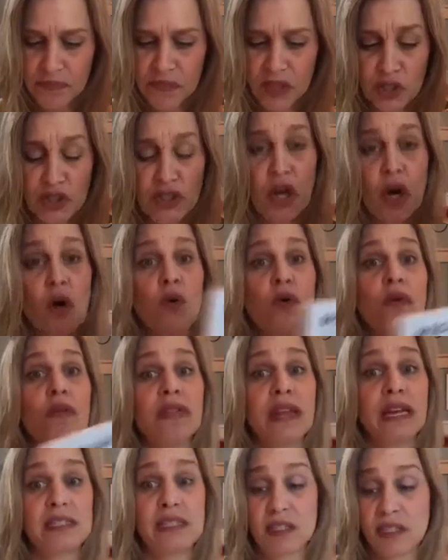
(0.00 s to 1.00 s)
So
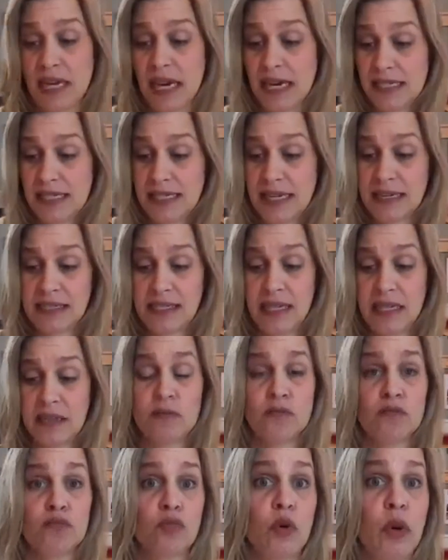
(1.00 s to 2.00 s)
let's dissect
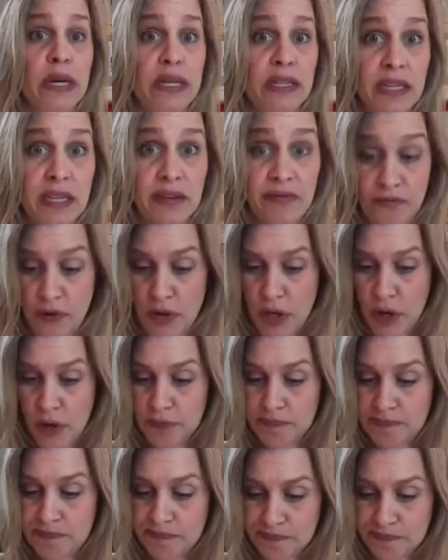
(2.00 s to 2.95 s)
it quickly for you.